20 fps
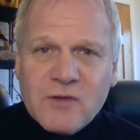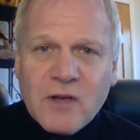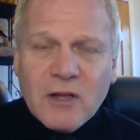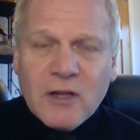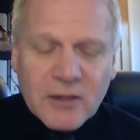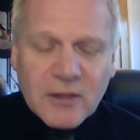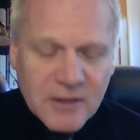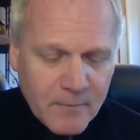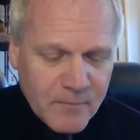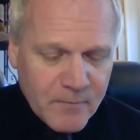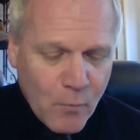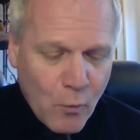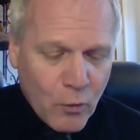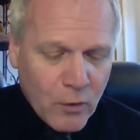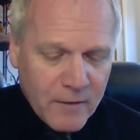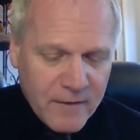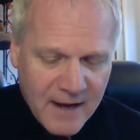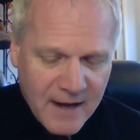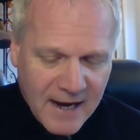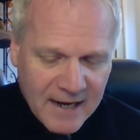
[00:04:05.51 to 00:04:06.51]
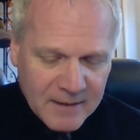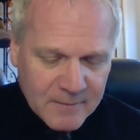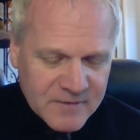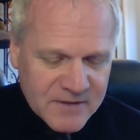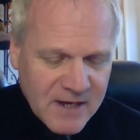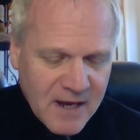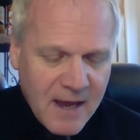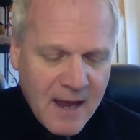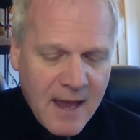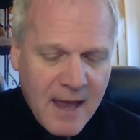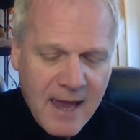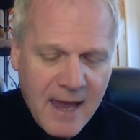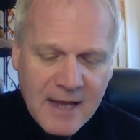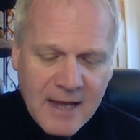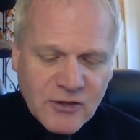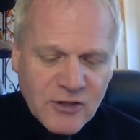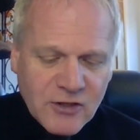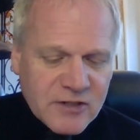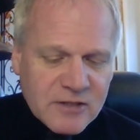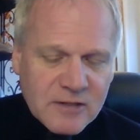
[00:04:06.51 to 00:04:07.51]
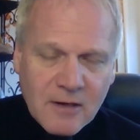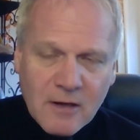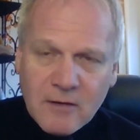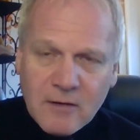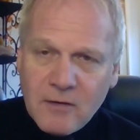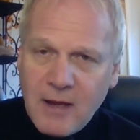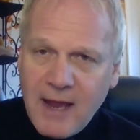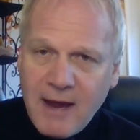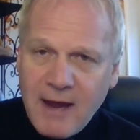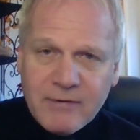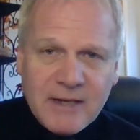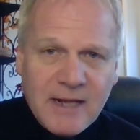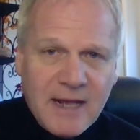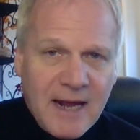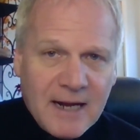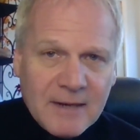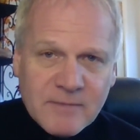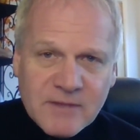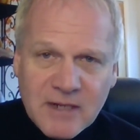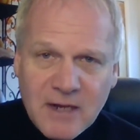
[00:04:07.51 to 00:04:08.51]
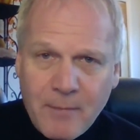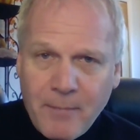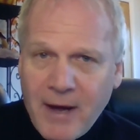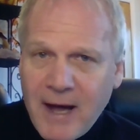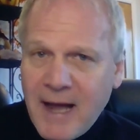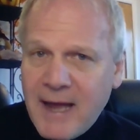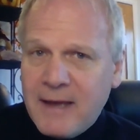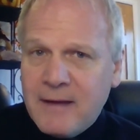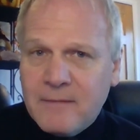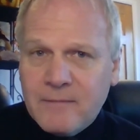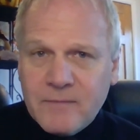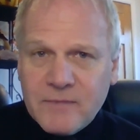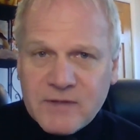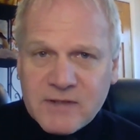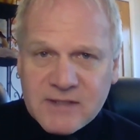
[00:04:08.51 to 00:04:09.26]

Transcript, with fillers: So I looked up more of the items and just everyday items that I buy,